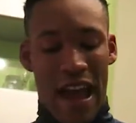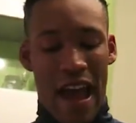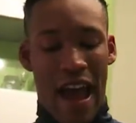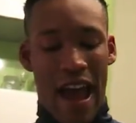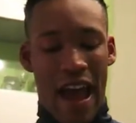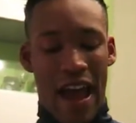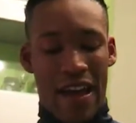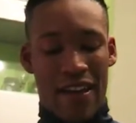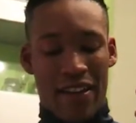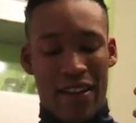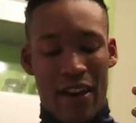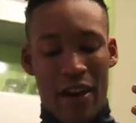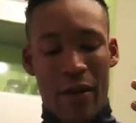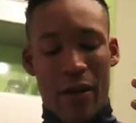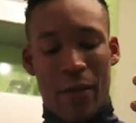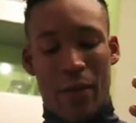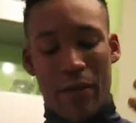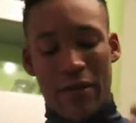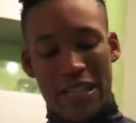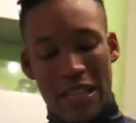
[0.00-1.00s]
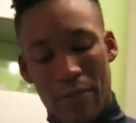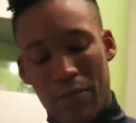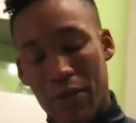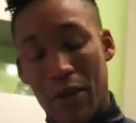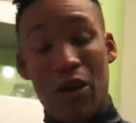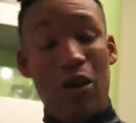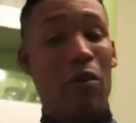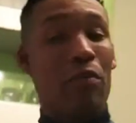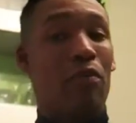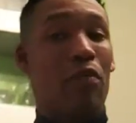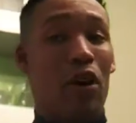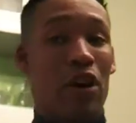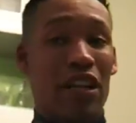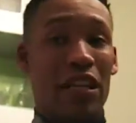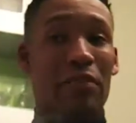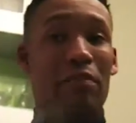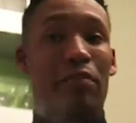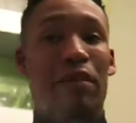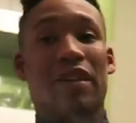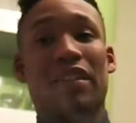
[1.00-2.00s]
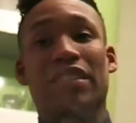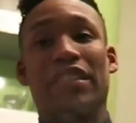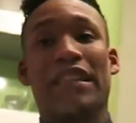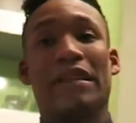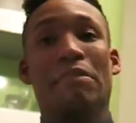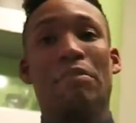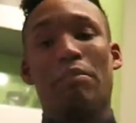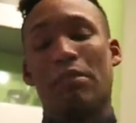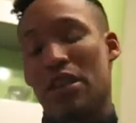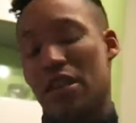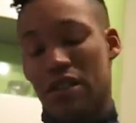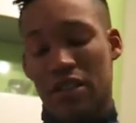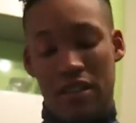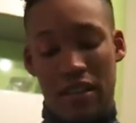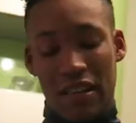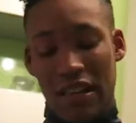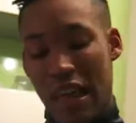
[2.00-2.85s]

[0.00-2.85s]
And a typical bodybuilding meal.